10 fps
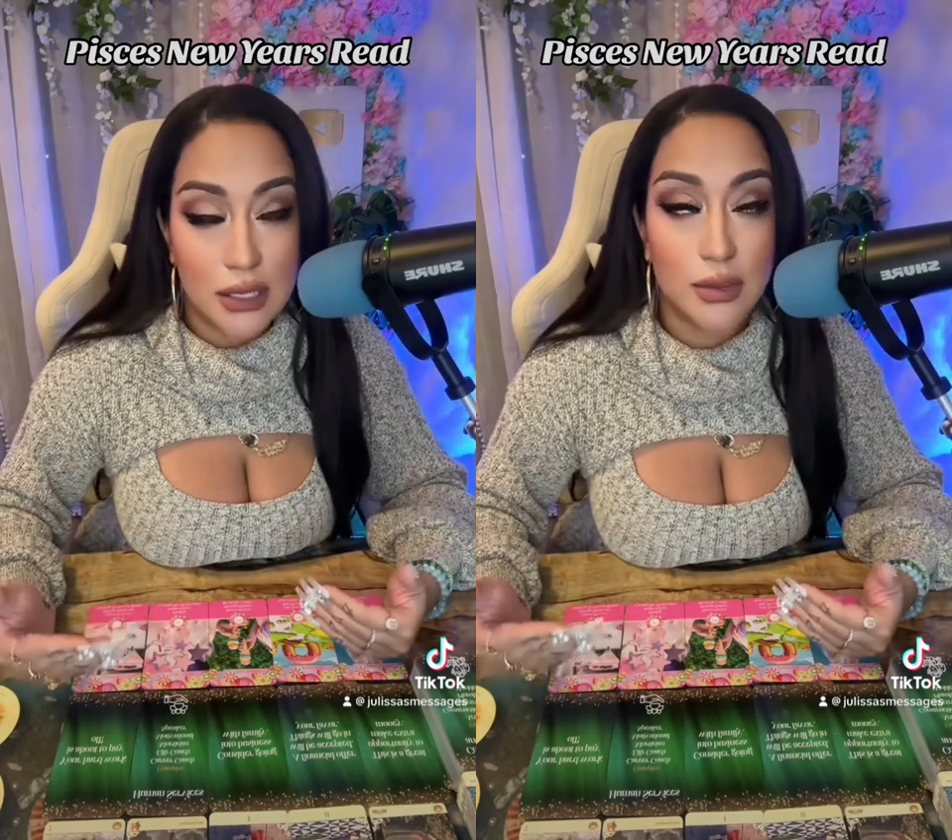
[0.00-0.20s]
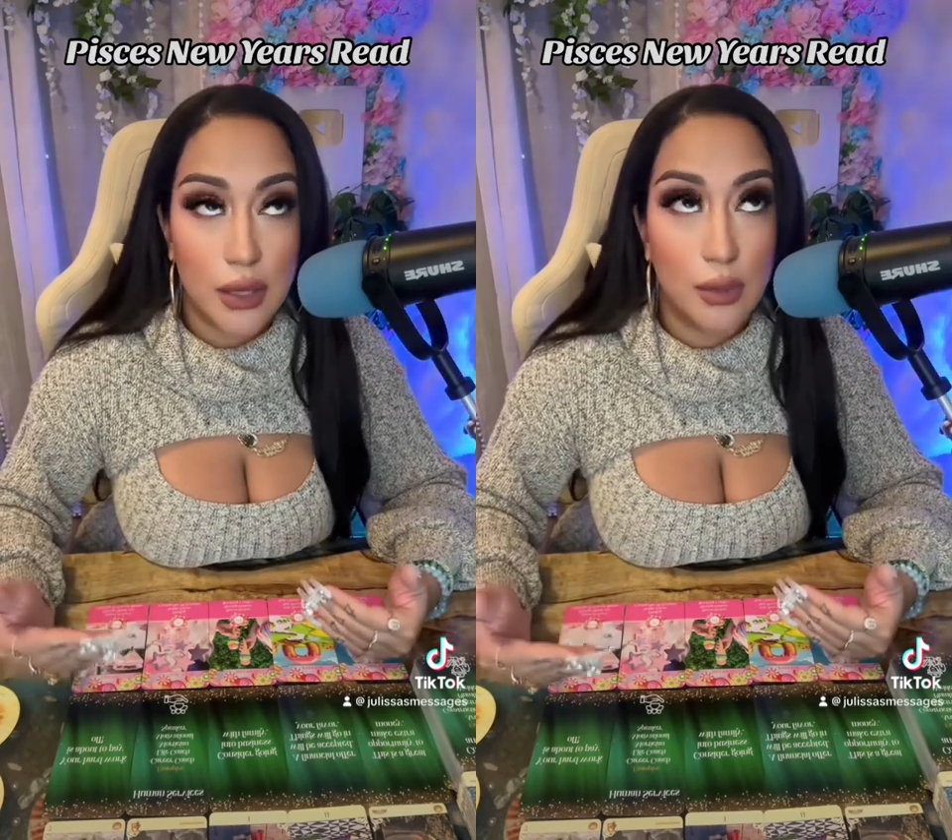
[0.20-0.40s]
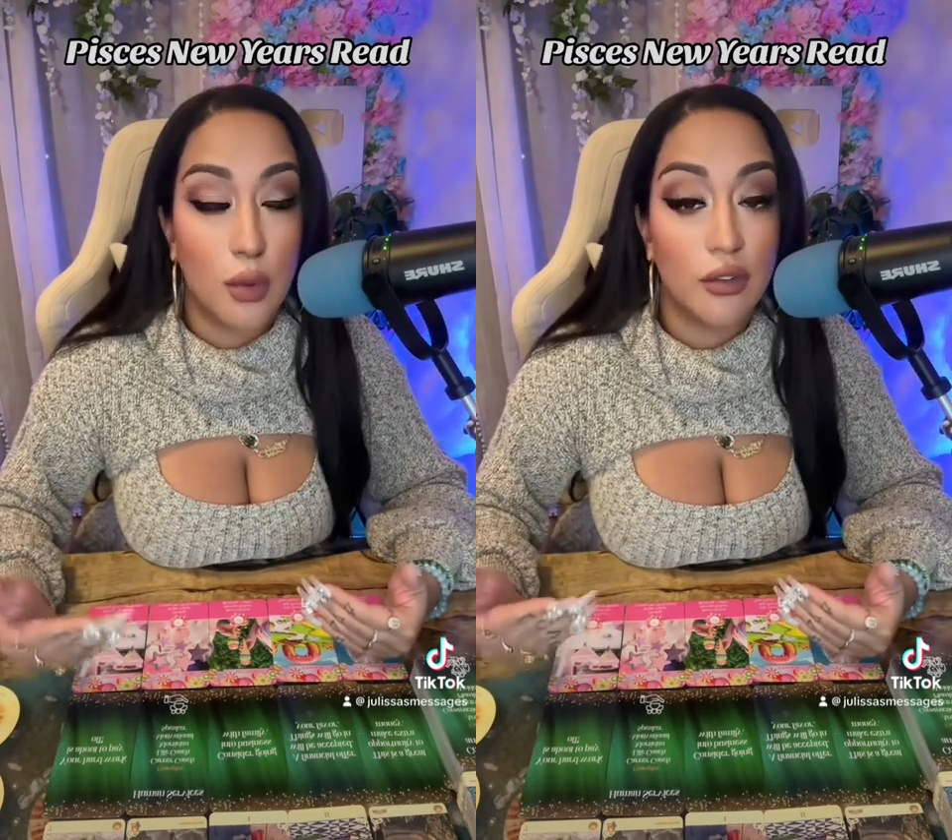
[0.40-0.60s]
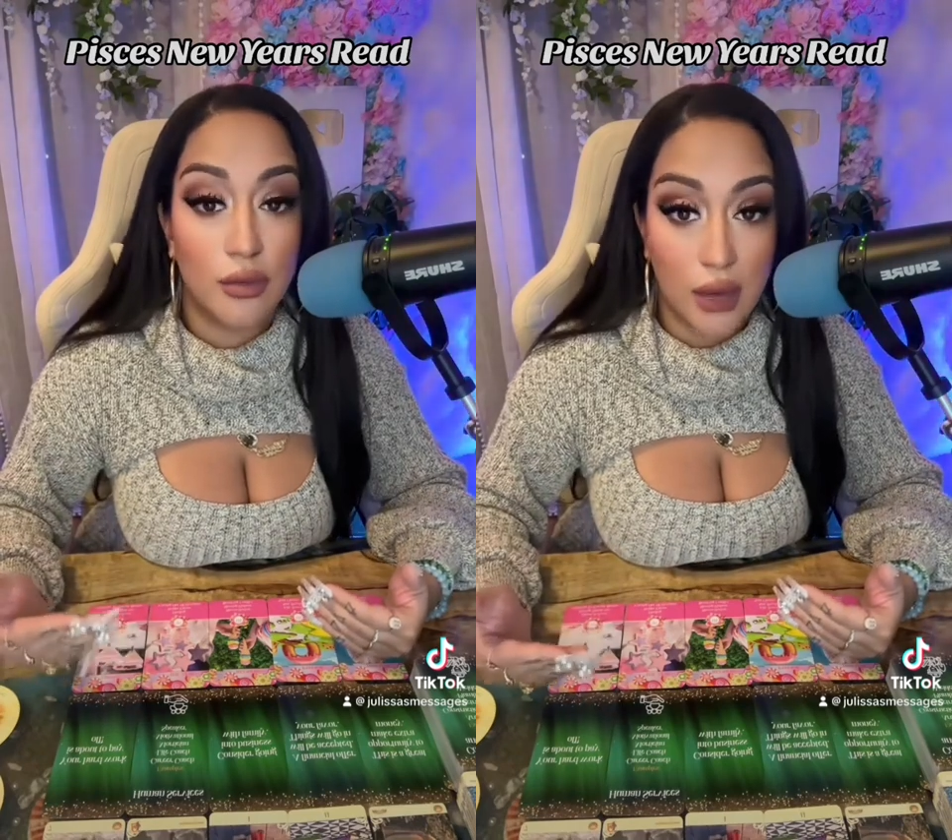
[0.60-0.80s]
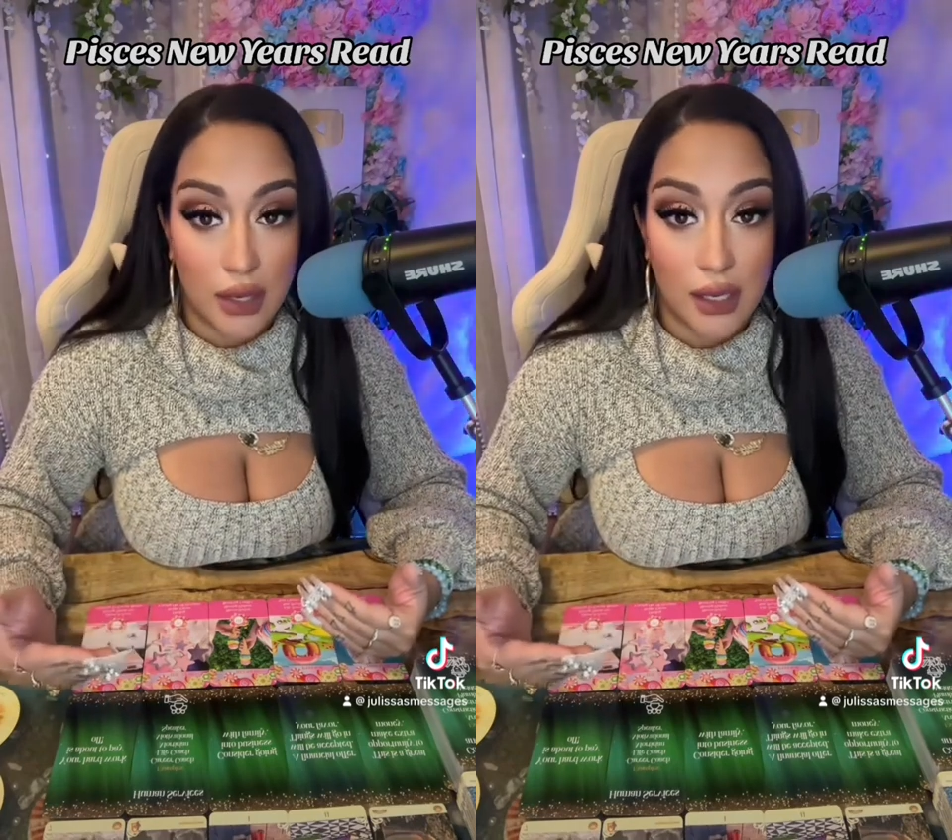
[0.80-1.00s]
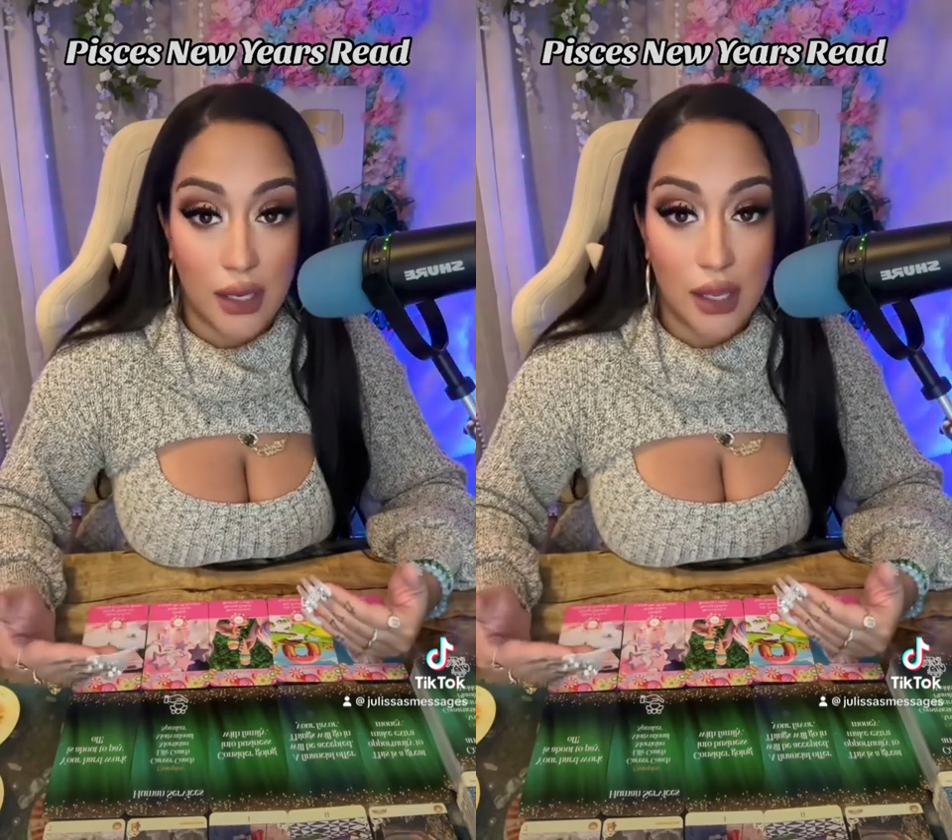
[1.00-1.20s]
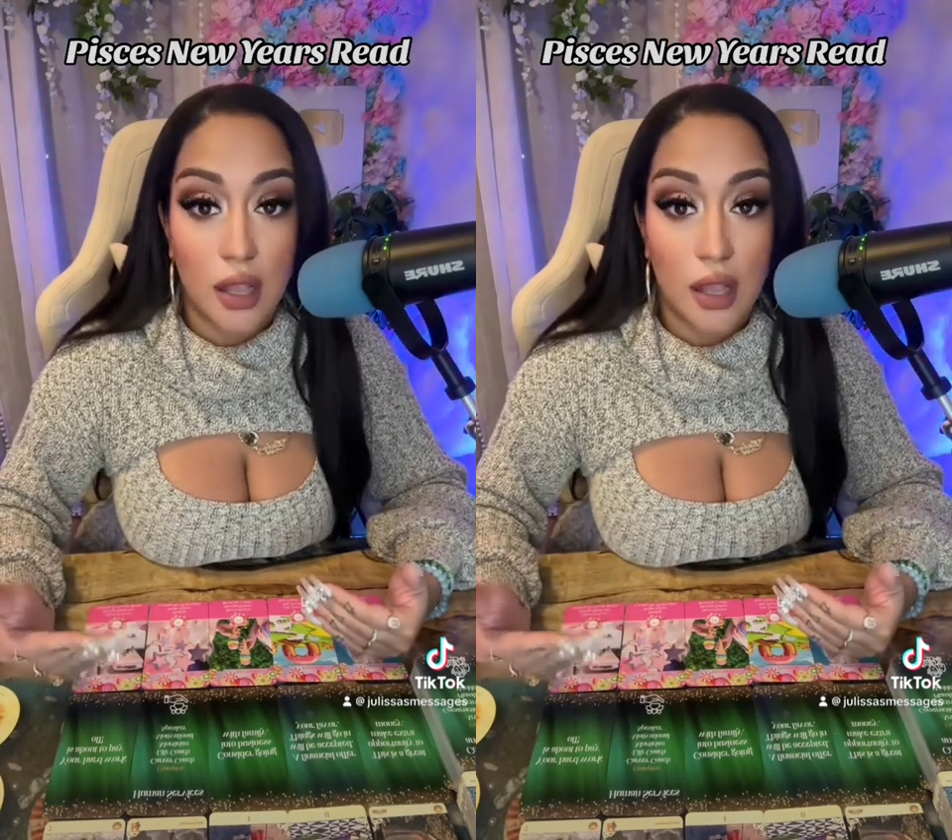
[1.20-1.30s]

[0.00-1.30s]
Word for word: people with money.